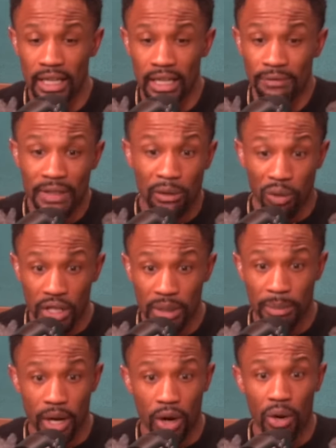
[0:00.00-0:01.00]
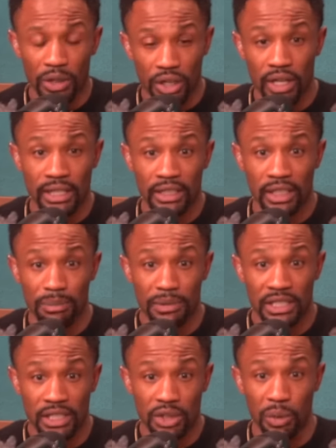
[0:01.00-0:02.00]
if they run the ball, you're in good
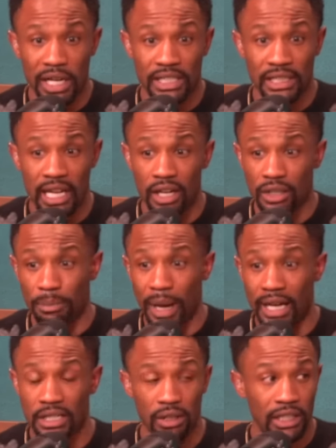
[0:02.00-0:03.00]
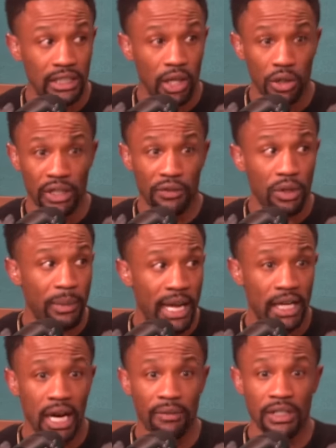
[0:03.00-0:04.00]
situation there. Your box is already loaded if you're man
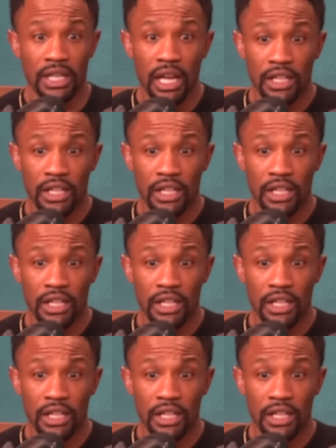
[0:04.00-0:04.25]
coverage.